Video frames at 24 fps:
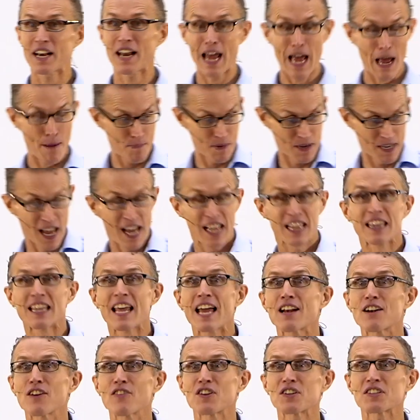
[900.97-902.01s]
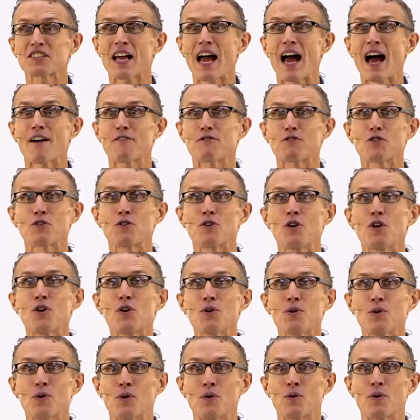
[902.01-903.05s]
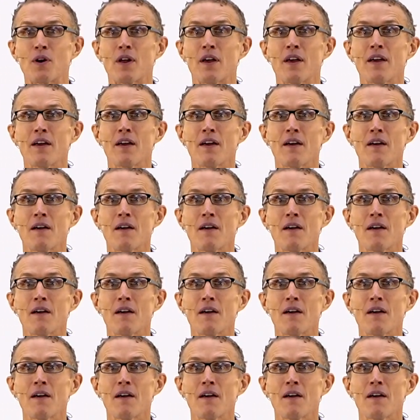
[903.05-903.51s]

going to happen later this afternoon.